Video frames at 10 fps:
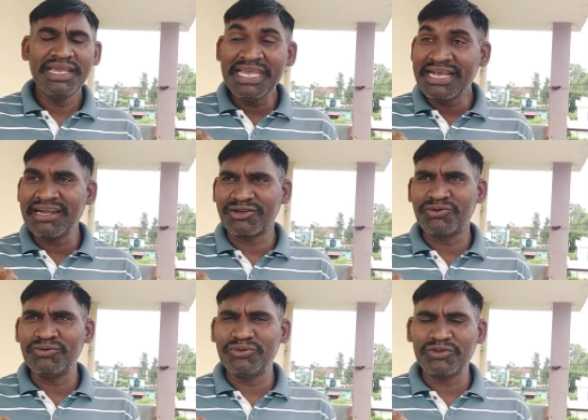eager
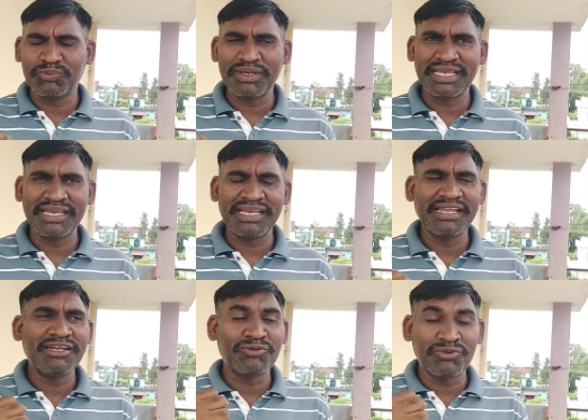to speaking
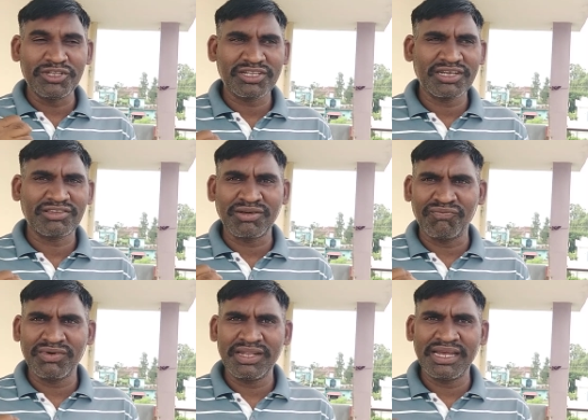English to discuss
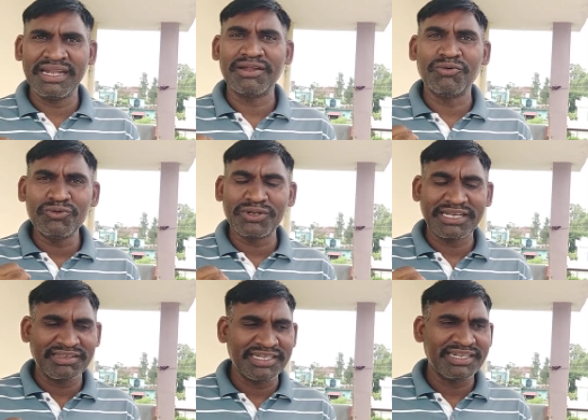someone and who
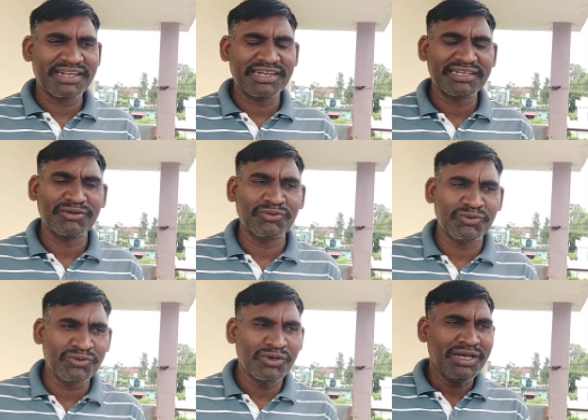takes interest
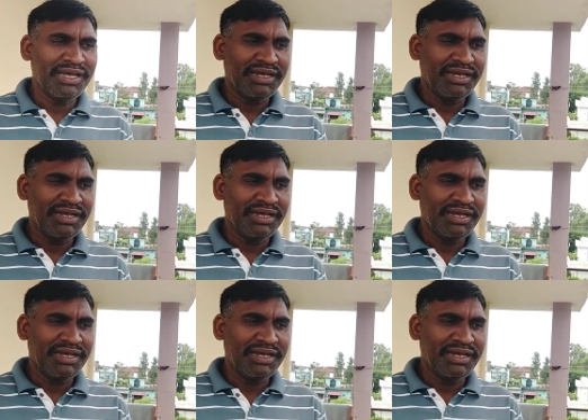who